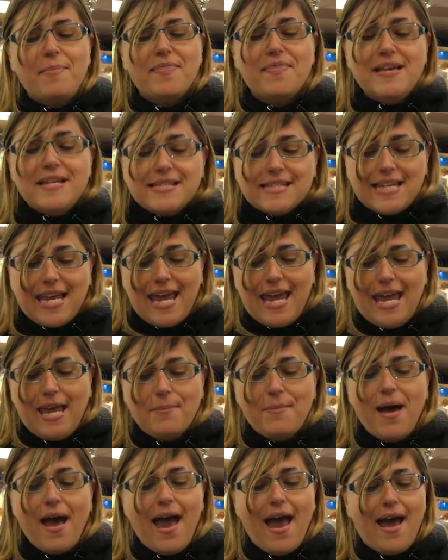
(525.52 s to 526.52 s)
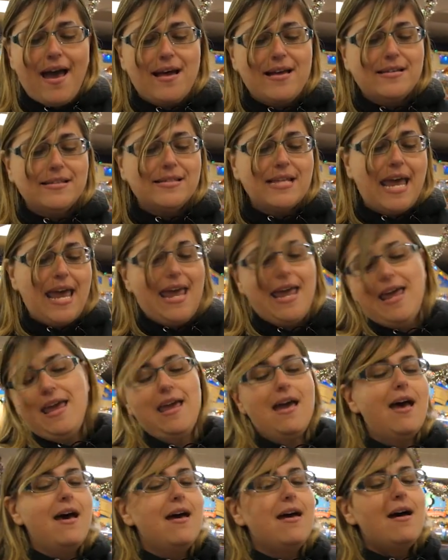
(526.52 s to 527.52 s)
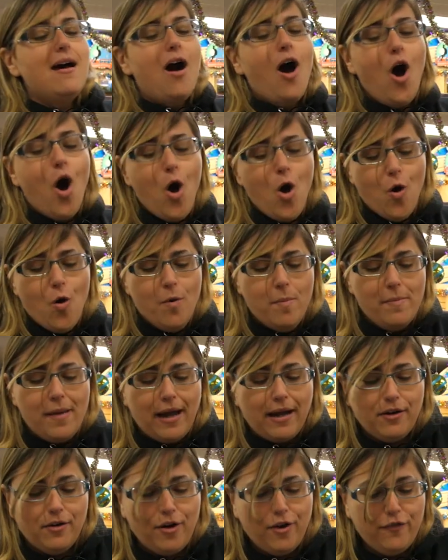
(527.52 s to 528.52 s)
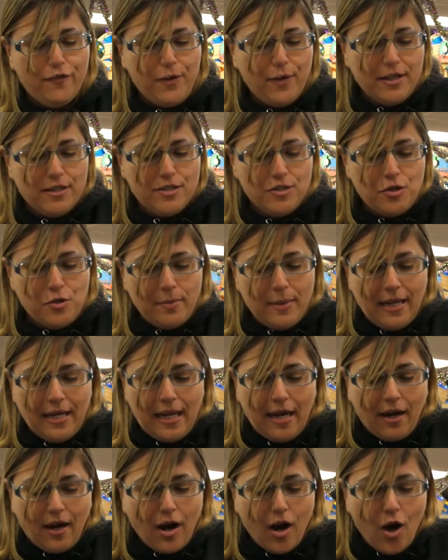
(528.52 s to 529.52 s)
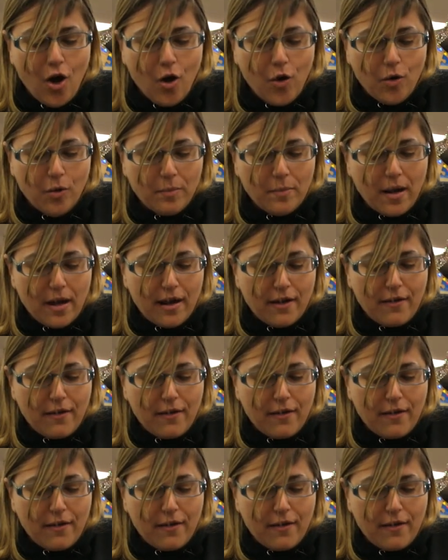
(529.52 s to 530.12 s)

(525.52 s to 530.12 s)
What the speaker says: This game has a home, I don't know if you can zoom in here, a home